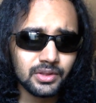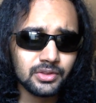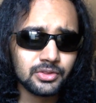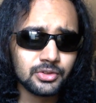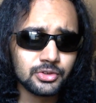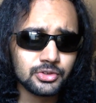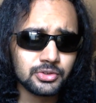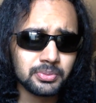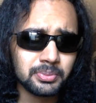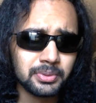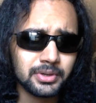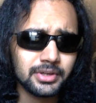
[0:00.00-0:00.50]

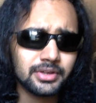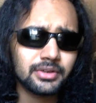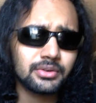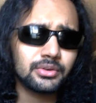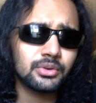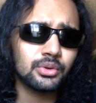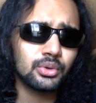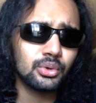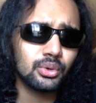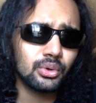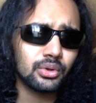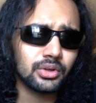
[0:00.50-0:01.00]
there's a pretty
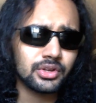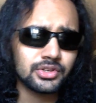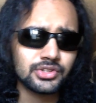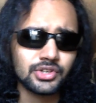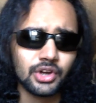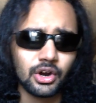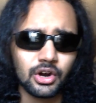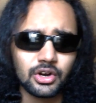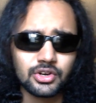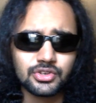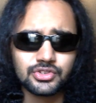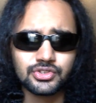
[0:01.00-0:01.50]
cool
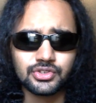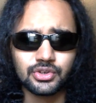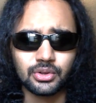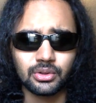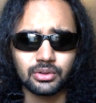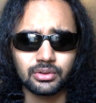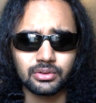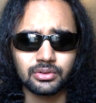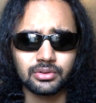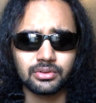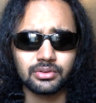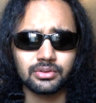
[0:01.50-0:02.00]
guitar
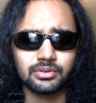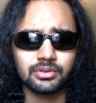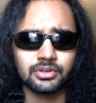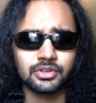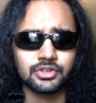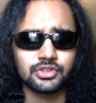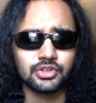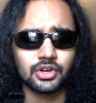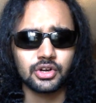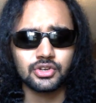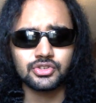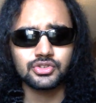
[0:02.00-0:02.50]
solo,
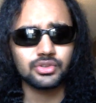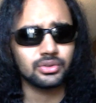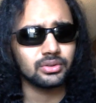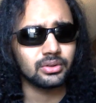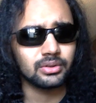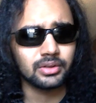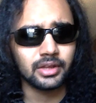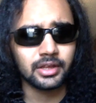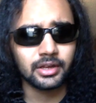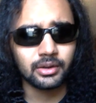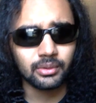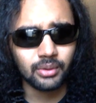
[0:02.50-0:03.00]
guitar solo
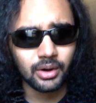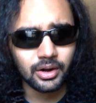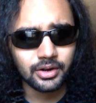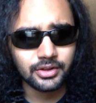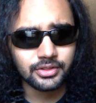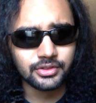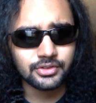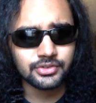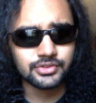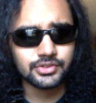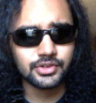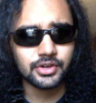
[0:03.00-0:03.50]
later on
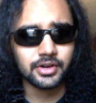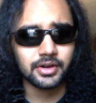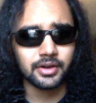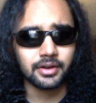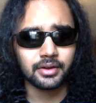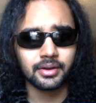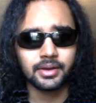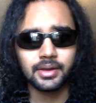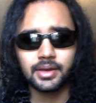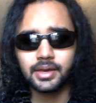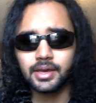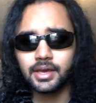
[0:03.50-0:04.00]
in the
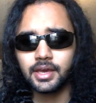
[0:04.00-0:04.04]
song.